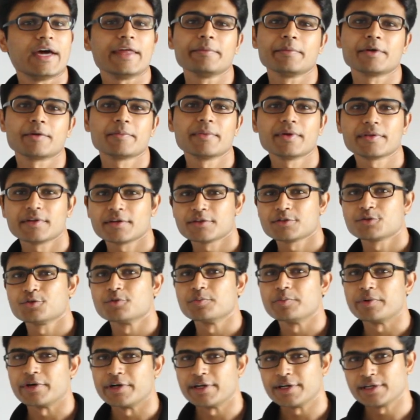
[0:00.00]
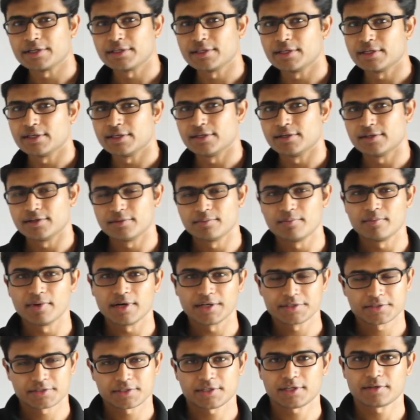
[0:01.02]
dynamic methods to predict the
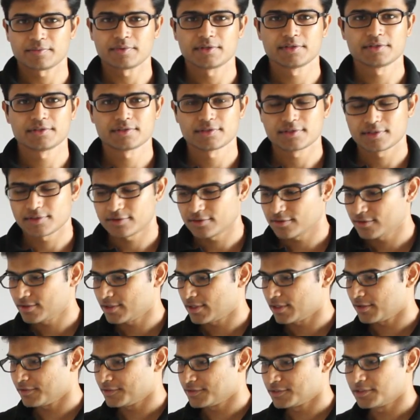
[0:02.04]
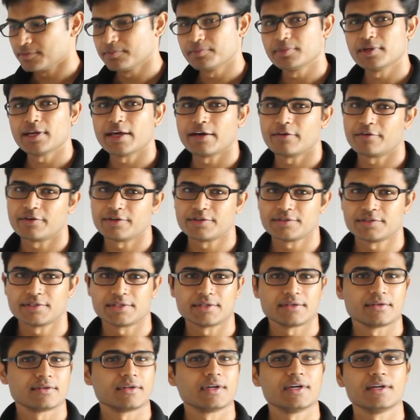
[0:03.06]
burst time is simple
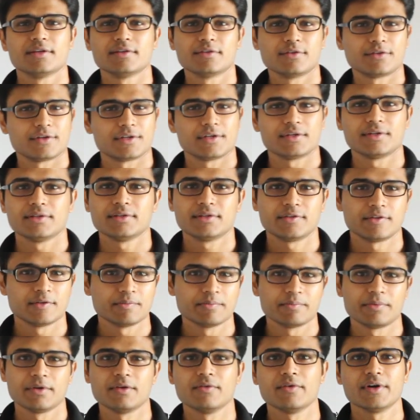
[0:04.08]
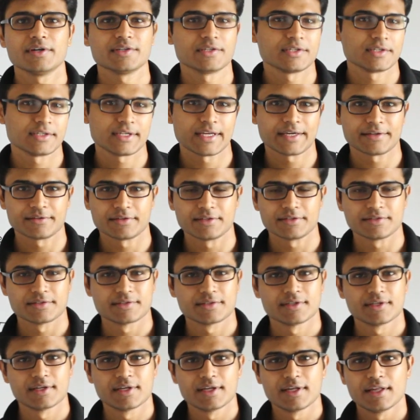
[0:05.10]
averaging. It is, in simple words, it is like this.
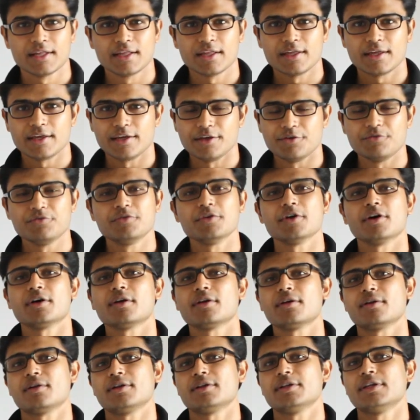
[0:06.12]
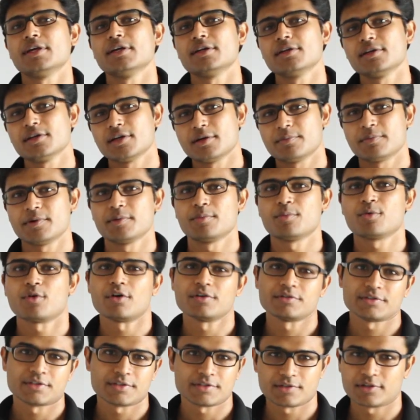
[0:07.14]
If you are taking up a
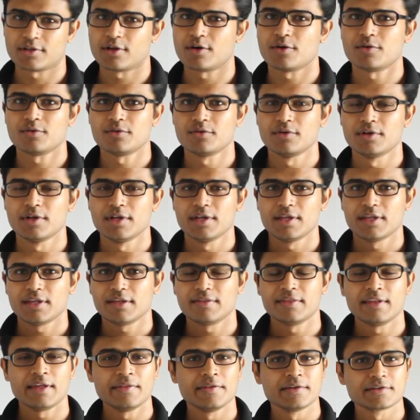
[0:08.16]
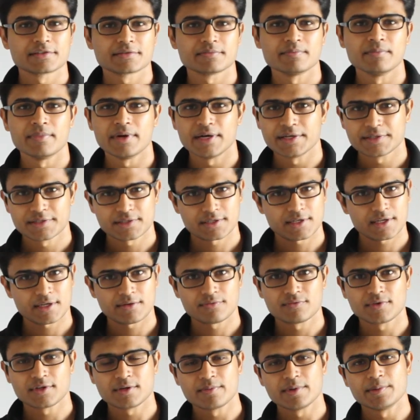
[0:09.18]
process now, then its burst
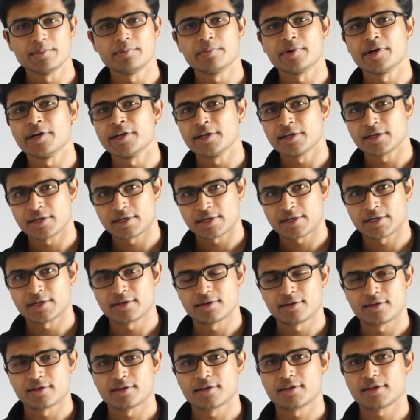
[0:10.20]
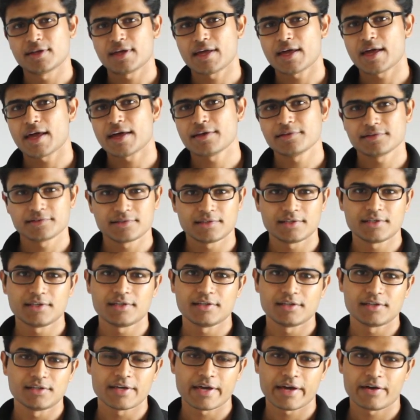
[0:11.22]
time will be predicted as
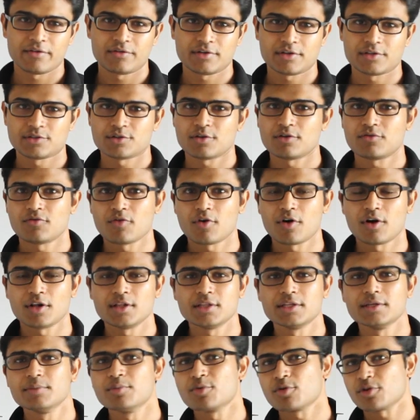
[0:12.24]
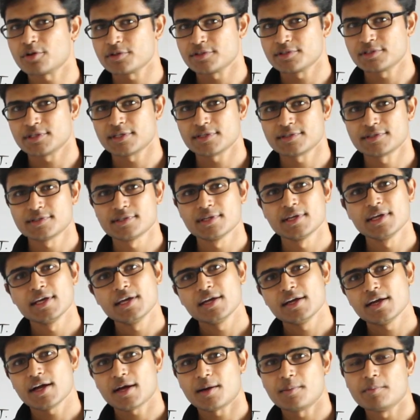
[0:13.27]
the average of all the process
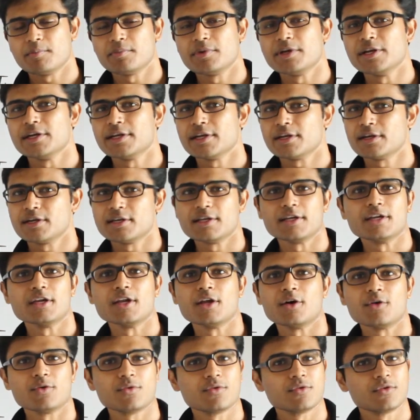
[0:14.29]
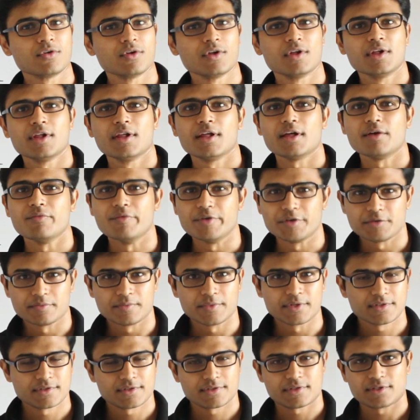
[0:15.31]
completed till now, which
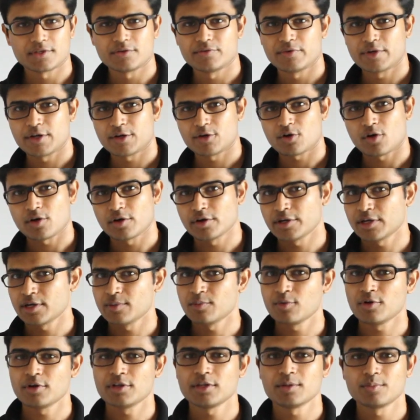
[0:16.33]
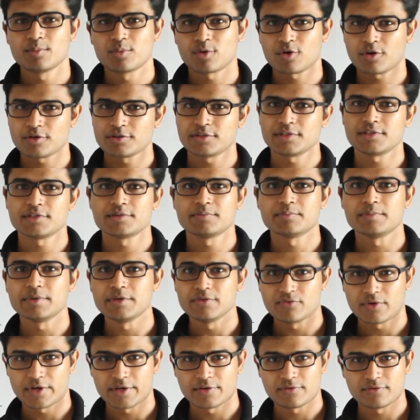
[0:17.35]
means if you are talking about the process
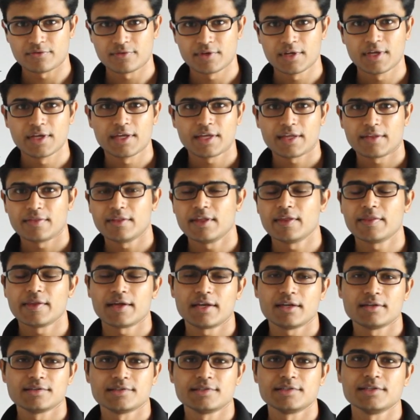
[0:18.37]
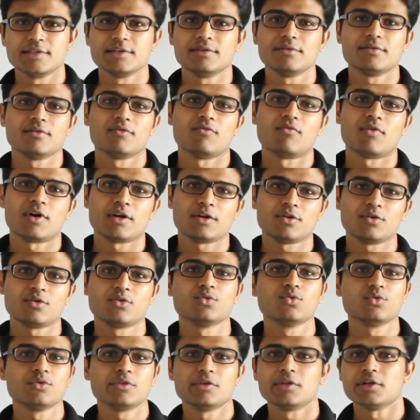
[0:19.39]
P5, then I'll see
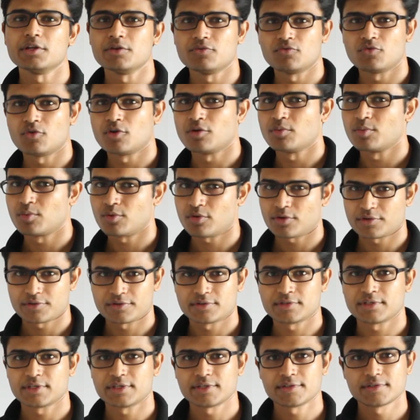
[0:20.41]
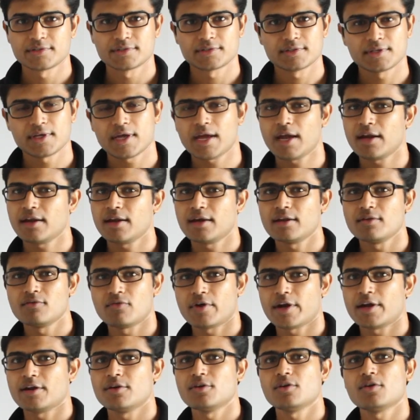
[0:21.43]
1, 2, 3, 4 process and
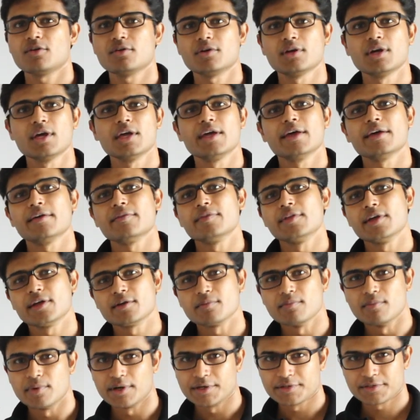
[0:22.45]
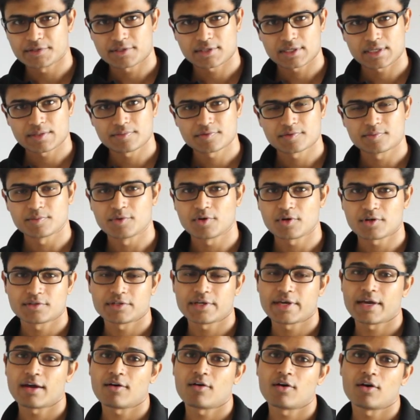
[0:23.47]
I'll find out their burst times,
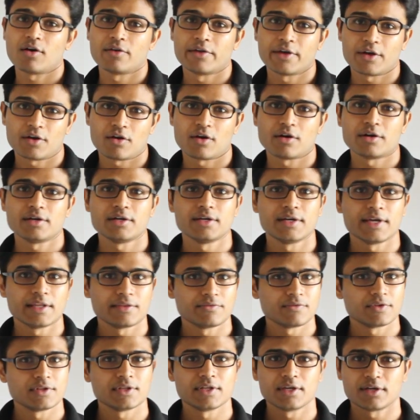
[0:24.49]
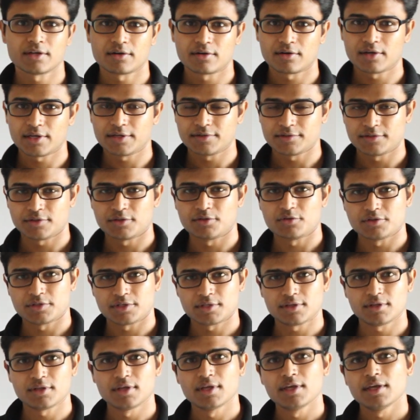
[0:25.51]
because they are already done with their
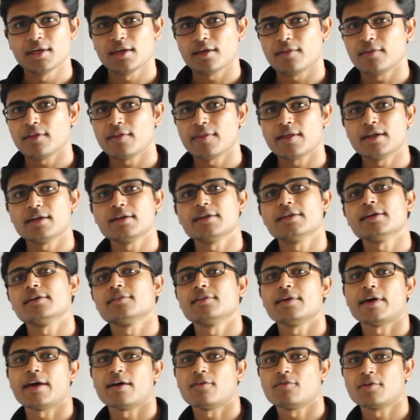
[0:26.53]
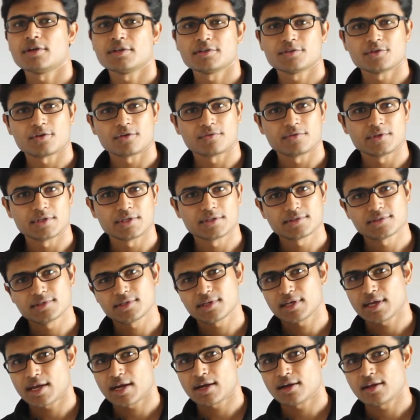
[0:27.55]
execution. Then I'll take the average of this
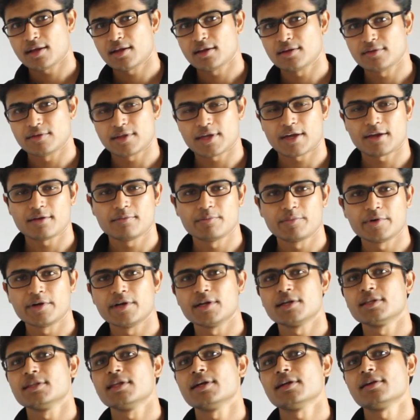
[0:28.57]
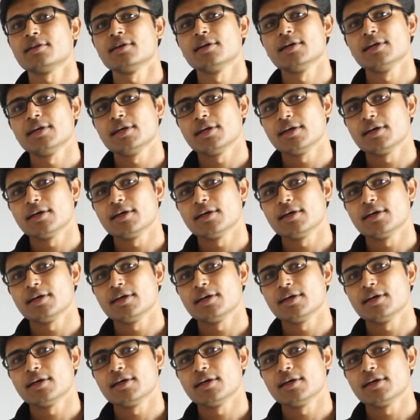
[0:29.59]
and I'll predict that